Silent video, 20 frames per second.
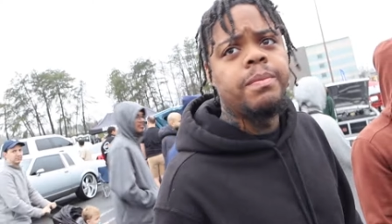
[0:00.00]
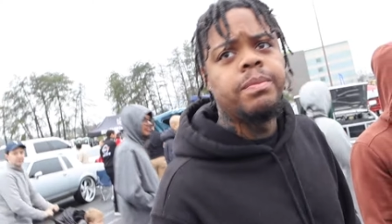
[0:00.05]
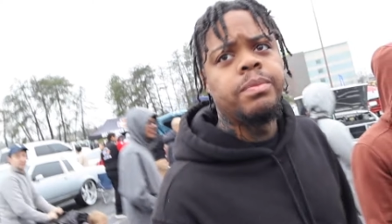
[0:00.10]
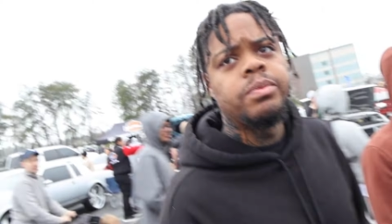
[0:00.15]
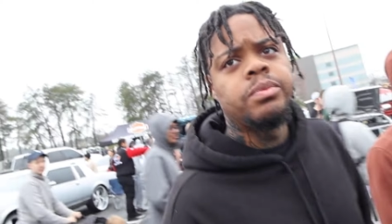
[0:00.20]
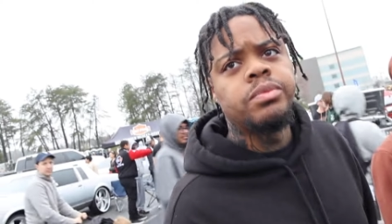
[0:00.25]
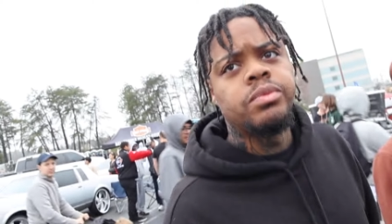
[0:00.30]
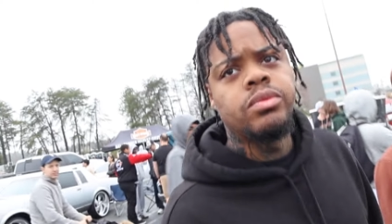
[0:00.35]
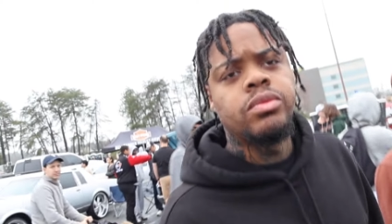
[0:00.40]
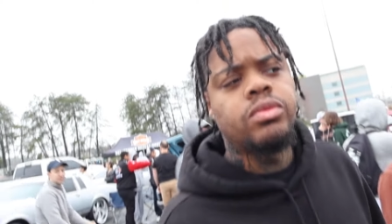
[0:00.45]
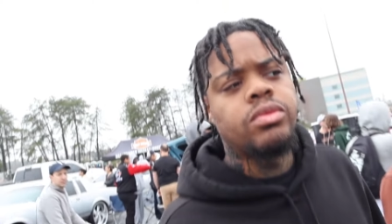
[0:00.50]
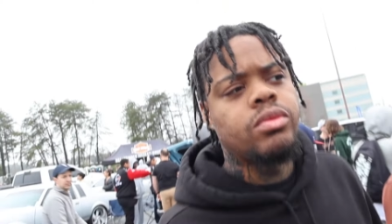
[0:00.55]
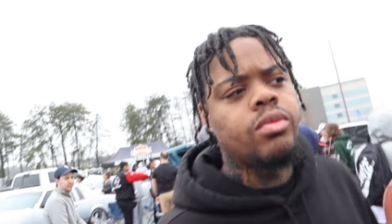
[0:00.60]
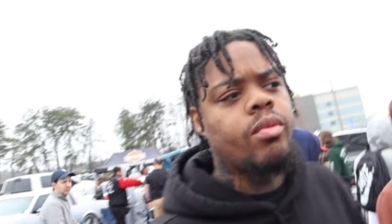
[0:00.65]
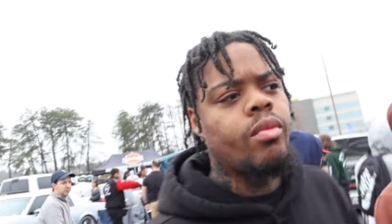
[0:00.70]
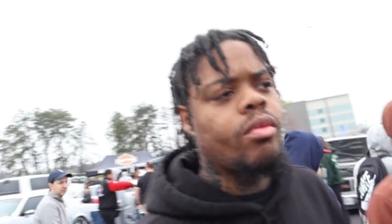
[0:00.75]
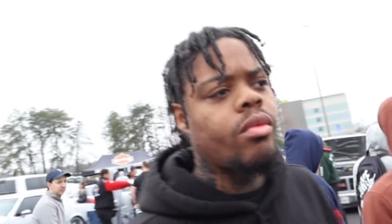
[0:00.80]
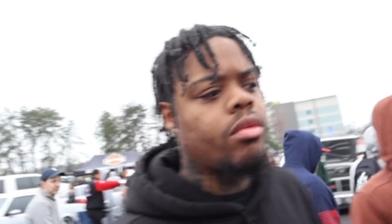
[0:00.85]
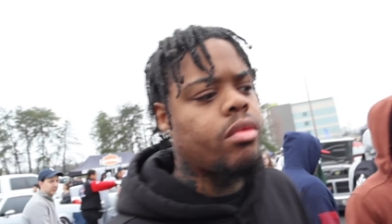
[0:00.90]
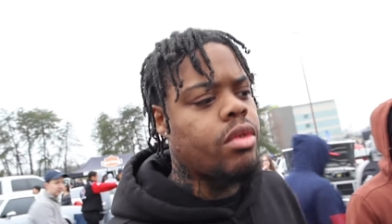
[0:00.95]
just bought it, so you don't
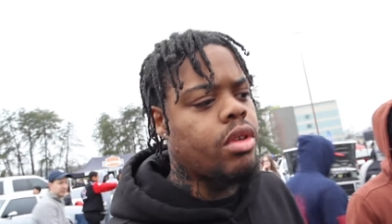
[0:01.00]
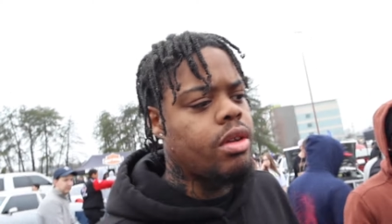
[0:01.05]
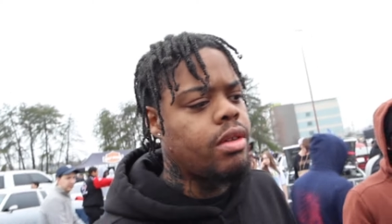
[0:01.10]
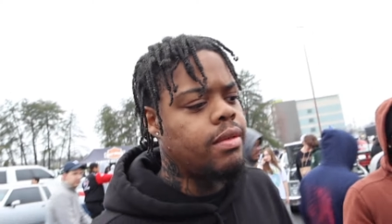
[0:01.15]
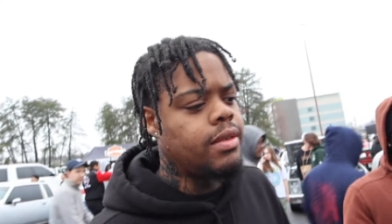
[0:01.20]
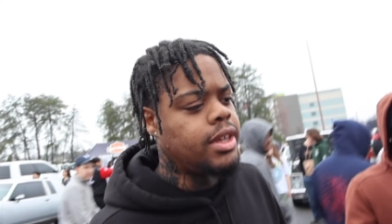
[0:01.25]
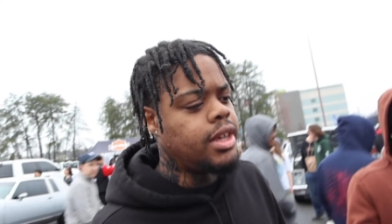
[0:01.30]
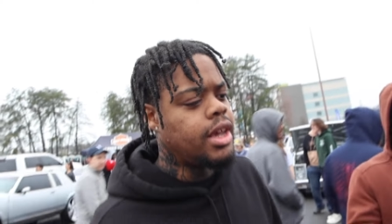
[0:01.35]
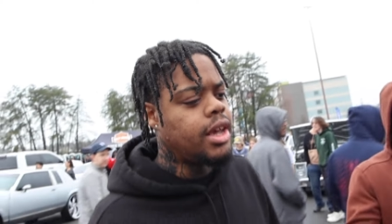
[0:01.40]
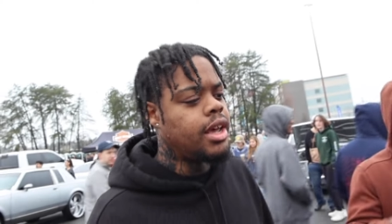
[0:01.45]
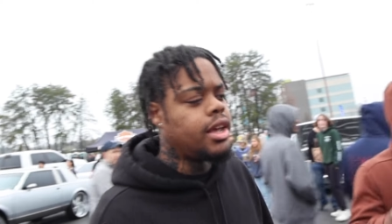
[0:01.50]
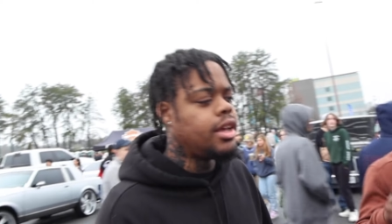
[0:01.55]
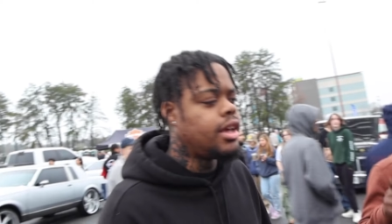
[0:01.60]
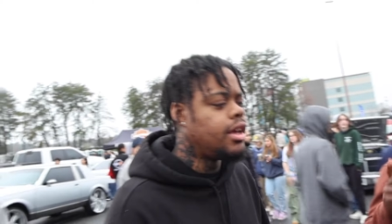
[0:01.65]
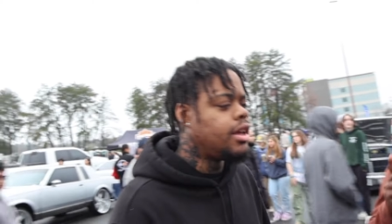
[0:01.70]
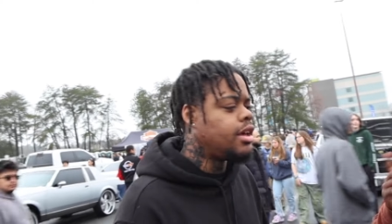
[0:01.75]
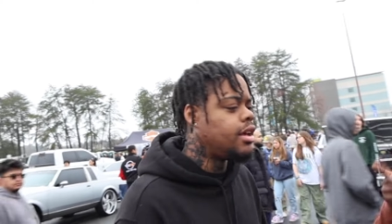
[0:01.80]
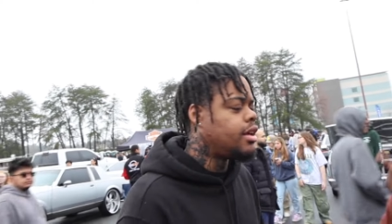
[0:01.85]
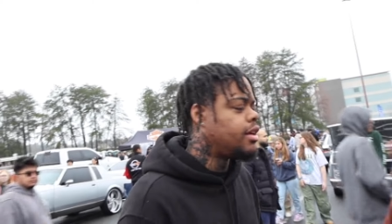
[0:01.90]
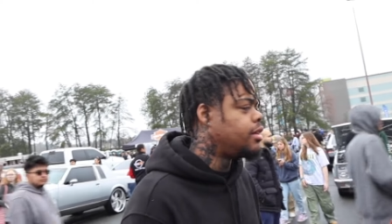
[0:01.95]
know that much about it. And yeah, see, yeah,
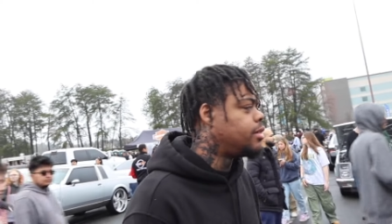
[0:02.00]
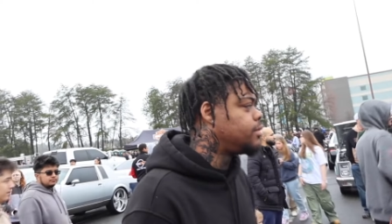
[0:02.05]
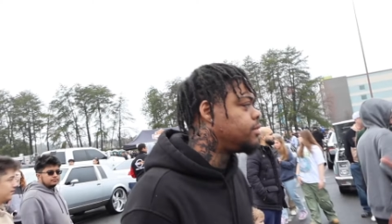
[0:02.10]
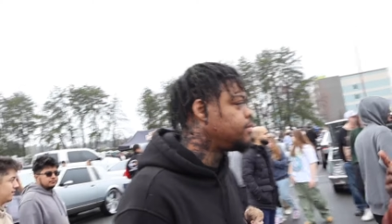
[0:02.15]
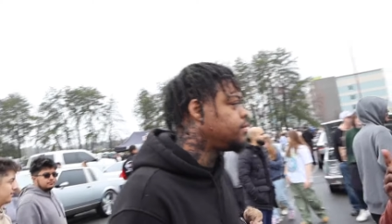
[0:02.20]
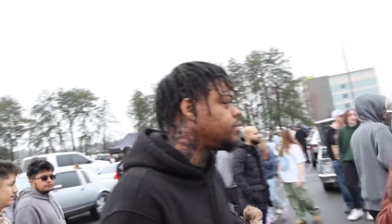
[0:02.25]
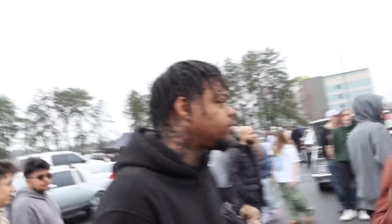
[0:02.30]
This is what okay, it